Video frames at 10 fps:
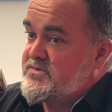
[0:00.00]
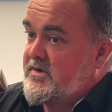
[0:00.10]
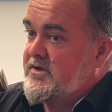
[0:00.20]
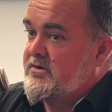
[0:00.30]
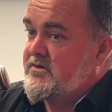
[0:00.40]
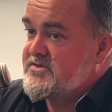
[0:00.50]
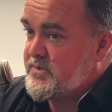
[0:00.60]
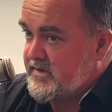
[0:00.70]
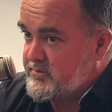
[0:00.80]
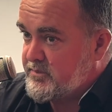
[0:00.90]
really good, because
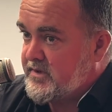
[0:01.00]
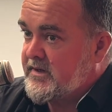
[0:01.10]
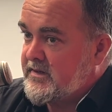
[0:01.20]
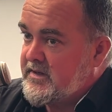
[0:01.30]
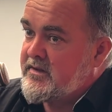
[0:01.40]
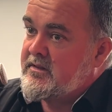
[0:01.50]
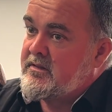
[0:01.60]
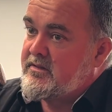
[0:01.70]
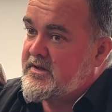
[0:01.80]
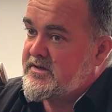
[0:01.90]
we can bring
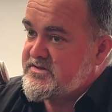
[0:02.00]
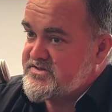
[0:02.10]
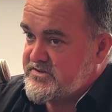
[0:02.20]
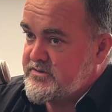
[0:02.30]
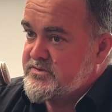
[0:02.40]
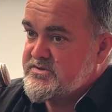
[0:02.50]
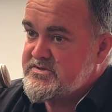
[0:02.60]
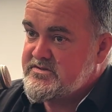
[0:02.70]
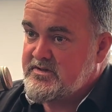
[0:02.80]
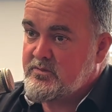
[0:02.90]
in the
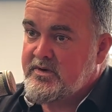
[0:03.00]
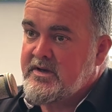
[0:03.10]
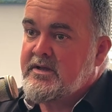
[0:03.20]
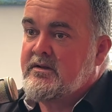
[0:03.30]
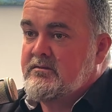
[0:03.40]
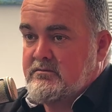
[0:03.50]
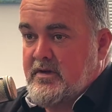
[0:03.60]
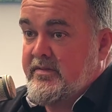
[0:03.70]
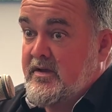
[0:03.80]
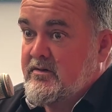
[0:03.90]
skills that we need in
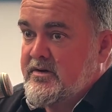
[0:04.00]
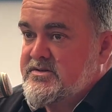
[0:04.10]
other areas.